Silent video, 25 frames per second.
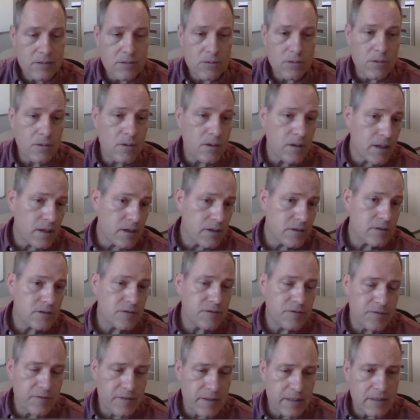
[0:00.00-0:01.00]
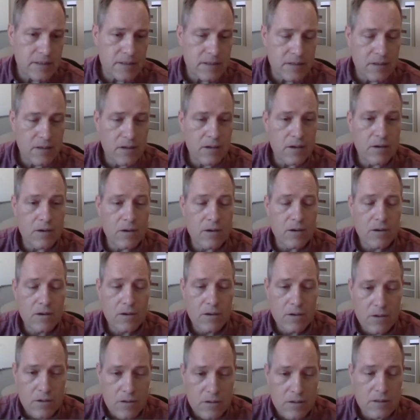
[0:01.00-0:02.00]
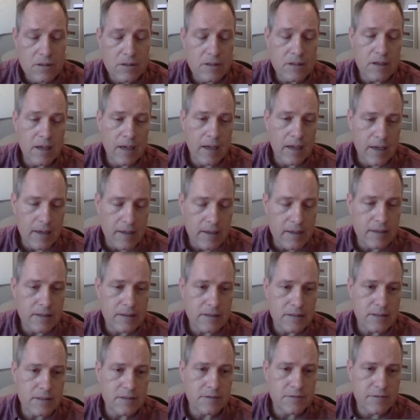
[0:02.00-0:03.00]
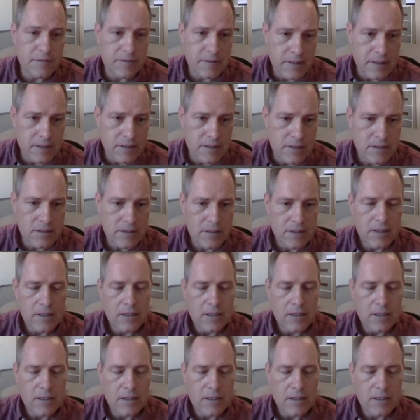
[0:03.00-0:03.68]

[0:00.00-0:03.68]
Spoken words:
All those fits are good accuracy fits.